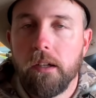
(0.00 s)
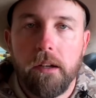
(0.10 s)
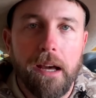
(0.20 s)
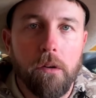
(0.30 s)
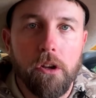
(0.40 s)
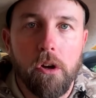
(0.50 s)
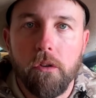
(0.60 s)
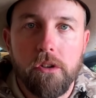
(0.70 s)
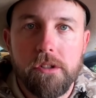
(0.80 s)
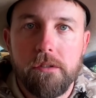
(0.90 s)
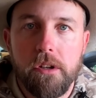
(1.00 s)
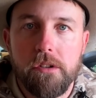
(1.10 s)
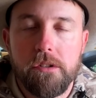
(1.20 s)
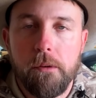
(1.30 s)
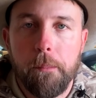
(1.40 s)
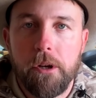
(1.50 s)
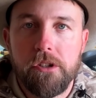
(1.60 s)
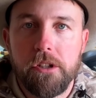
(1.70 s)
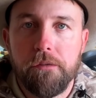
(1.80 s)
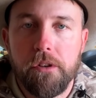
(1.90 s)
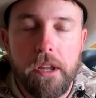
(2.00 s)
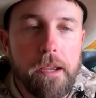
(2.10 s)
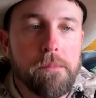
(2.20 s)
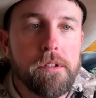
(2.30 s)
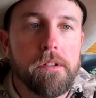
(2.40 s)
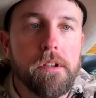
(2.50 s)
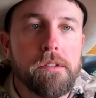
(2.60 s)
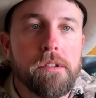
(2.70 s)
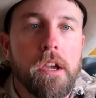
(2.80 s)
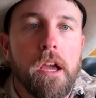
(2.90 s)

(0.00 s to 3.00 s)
I don't know. There's a bunch of different names to this.